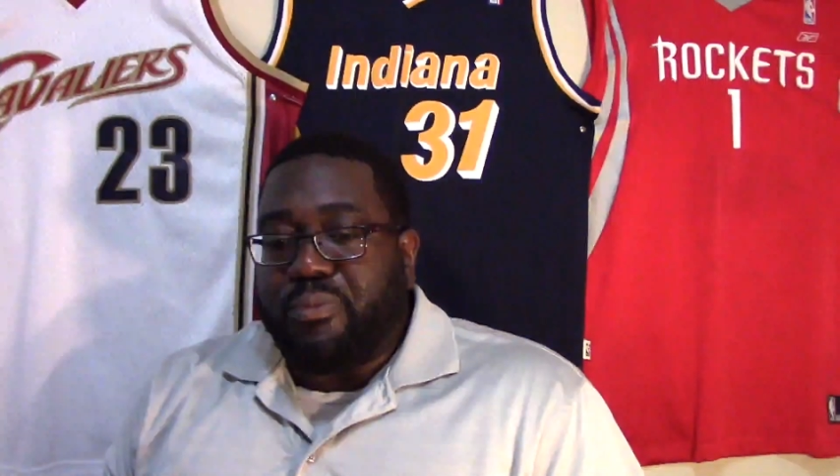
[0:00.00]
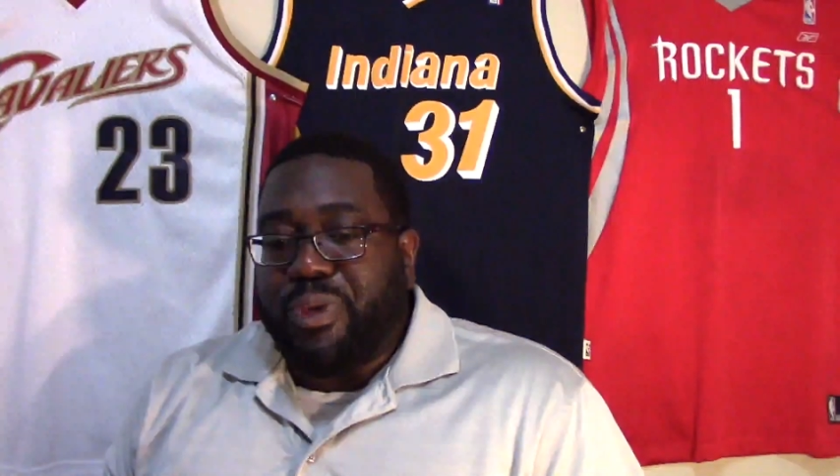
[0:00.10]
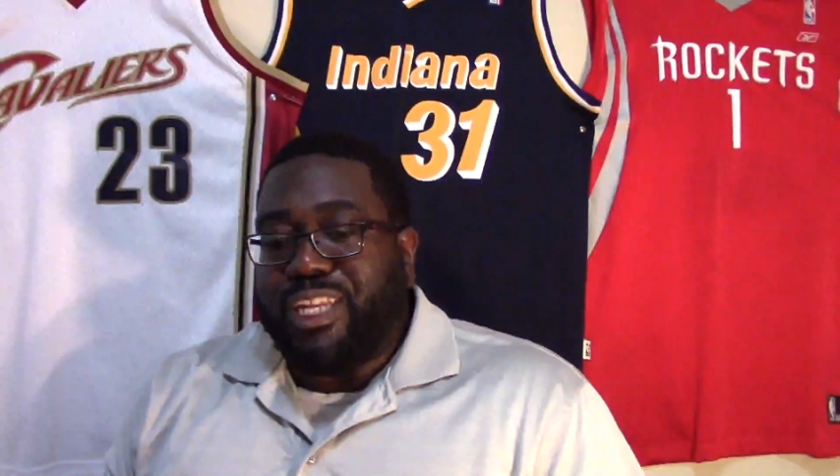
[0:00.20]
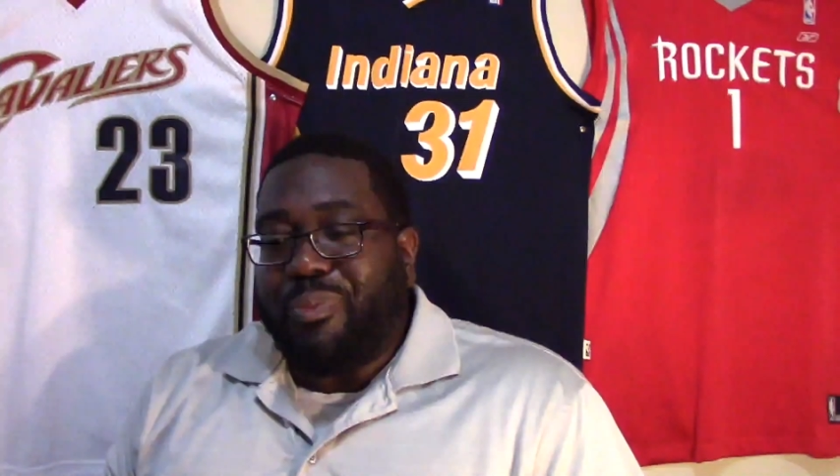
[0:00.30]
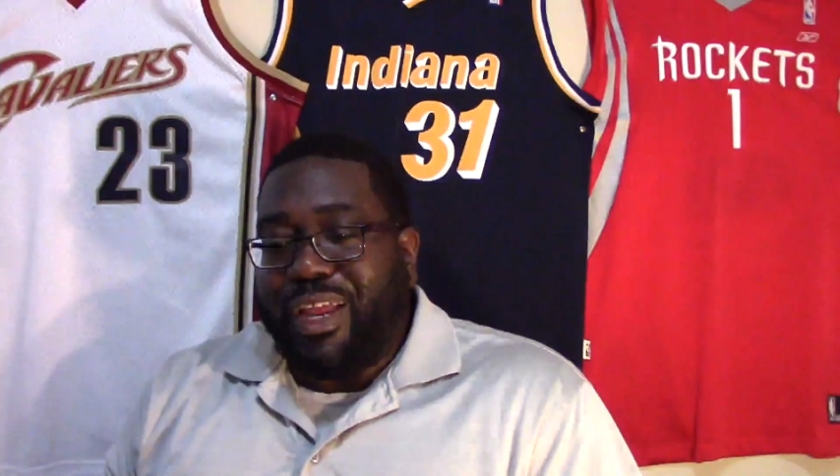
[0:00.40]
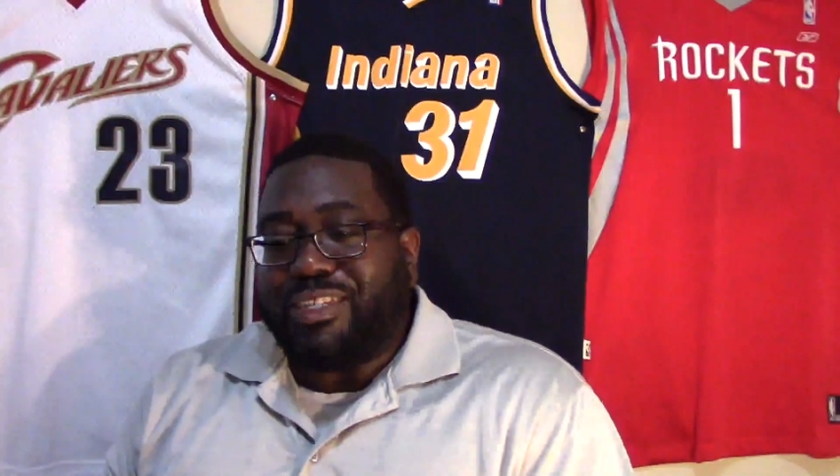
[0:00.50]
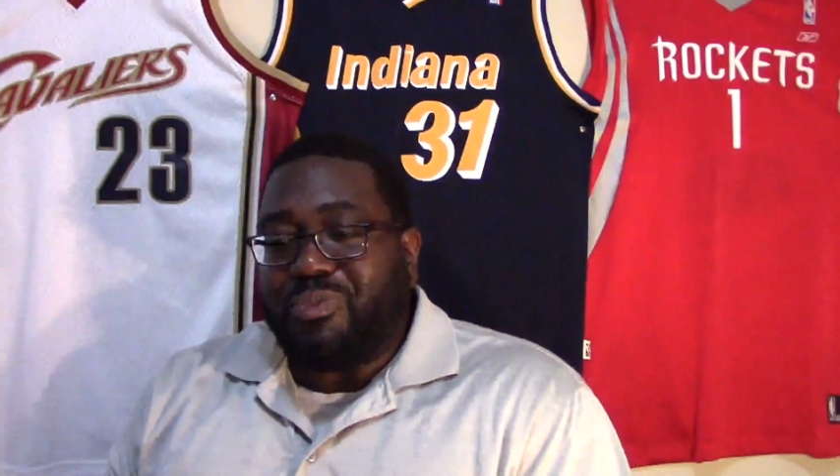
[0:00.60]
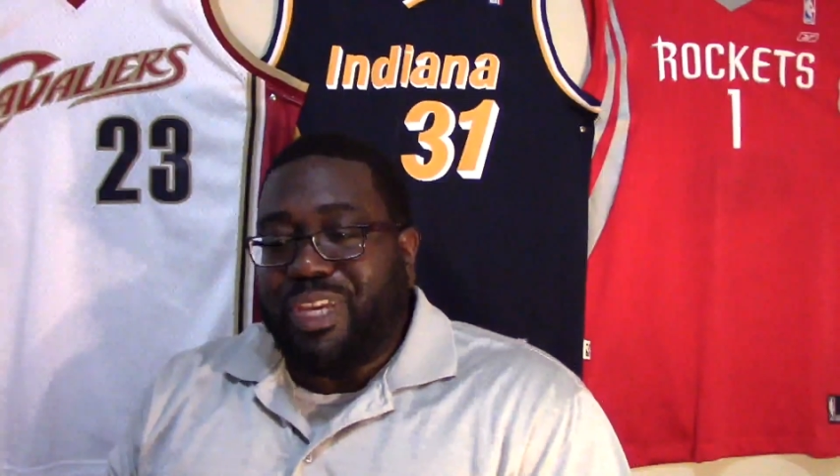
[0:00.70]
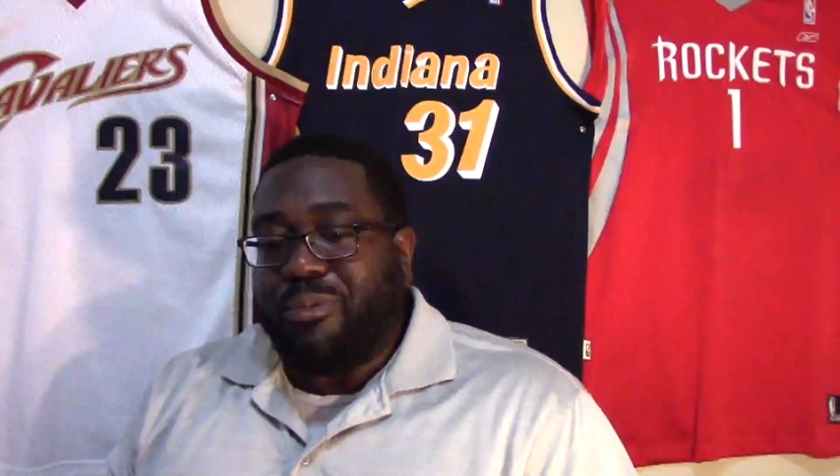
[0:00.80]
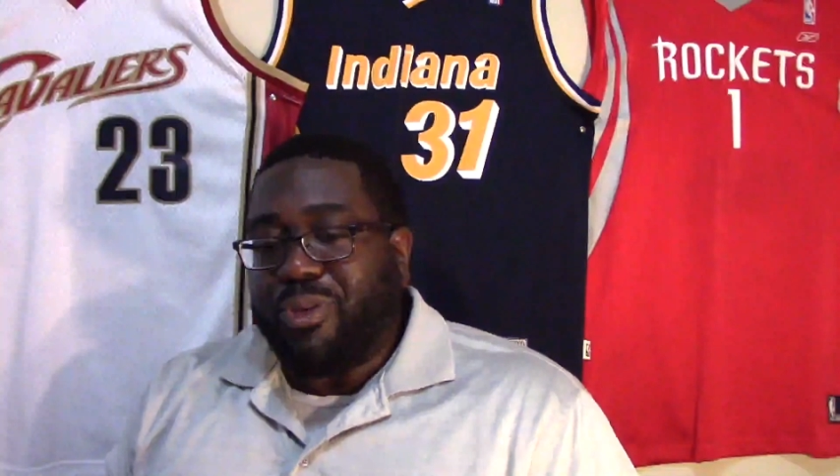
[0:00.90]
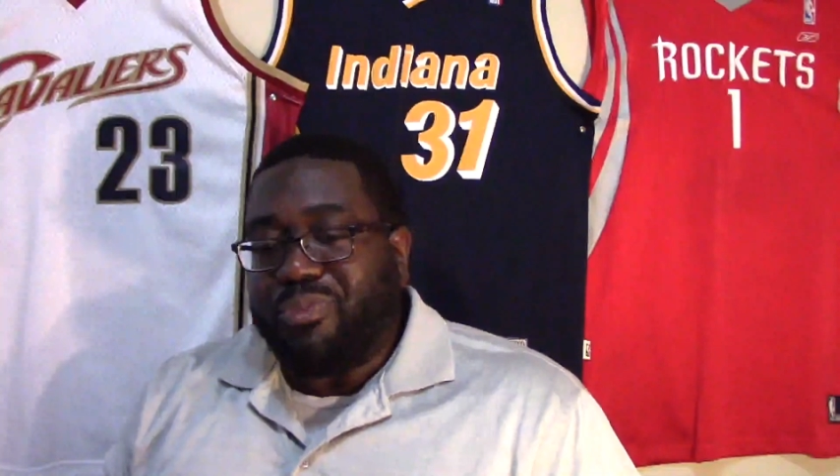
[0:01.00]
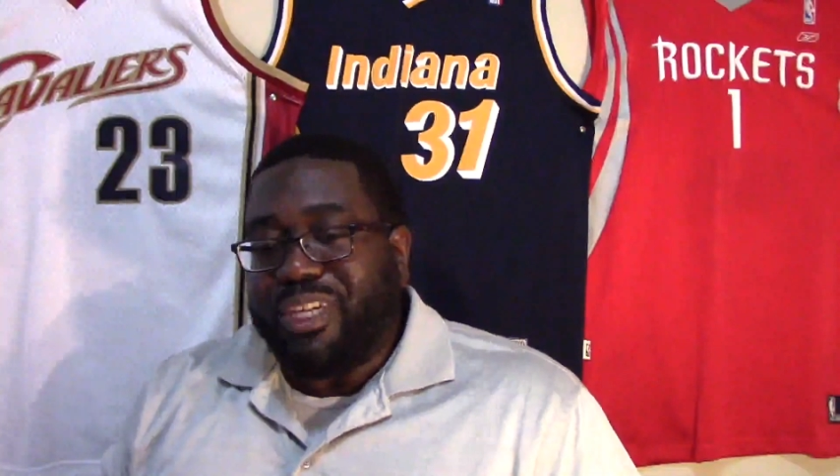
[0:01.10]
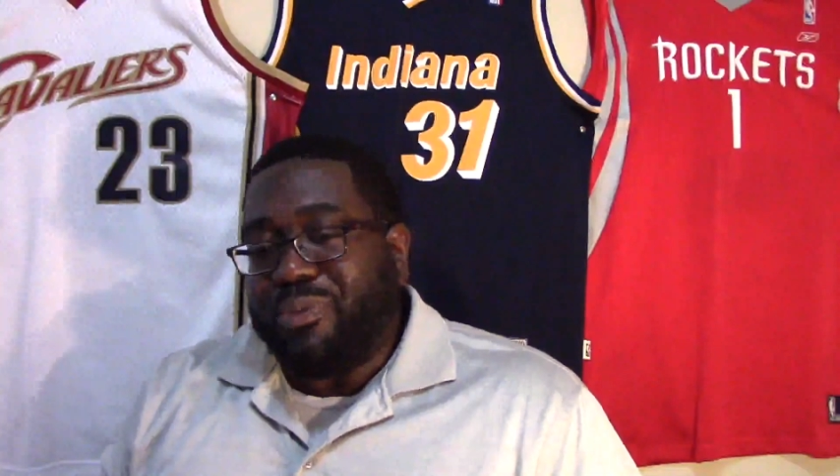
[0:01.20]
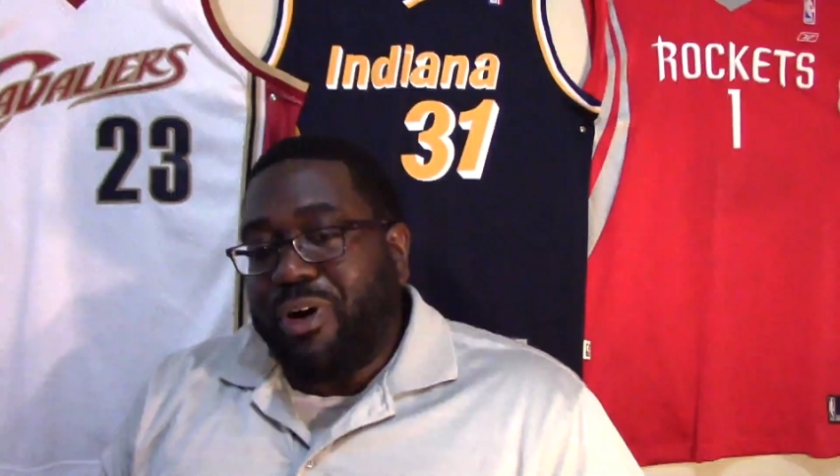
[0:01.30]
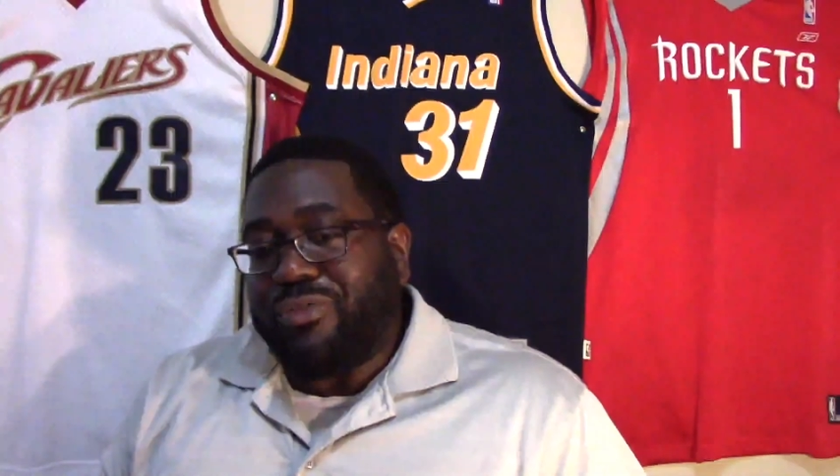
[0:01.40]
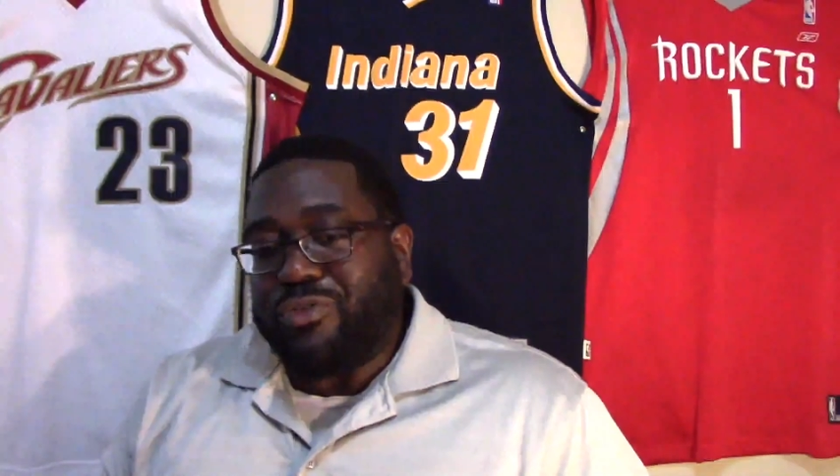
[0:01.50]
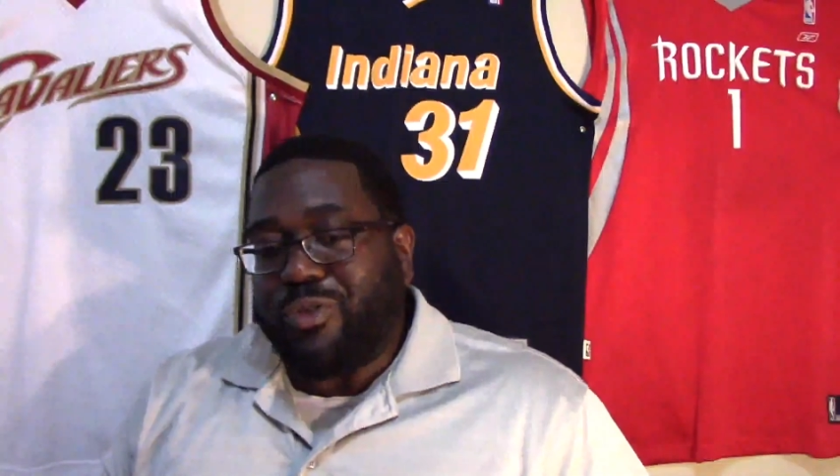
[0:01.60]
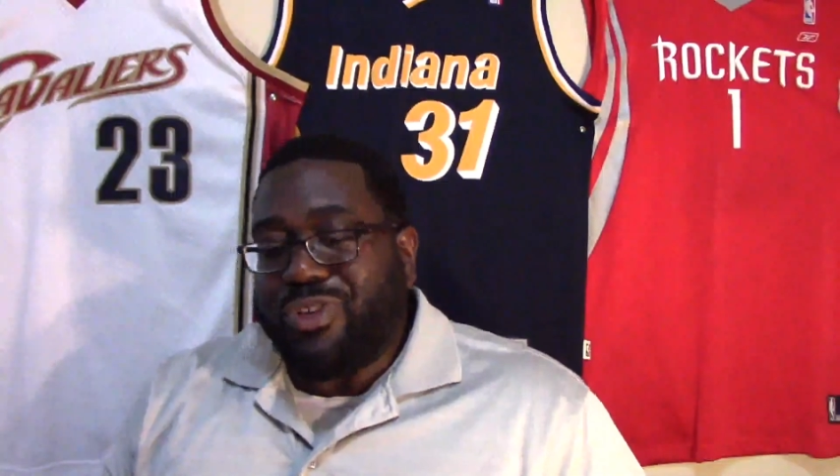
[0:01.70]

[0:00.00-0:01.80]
anybody to be able to beat him off the dribble,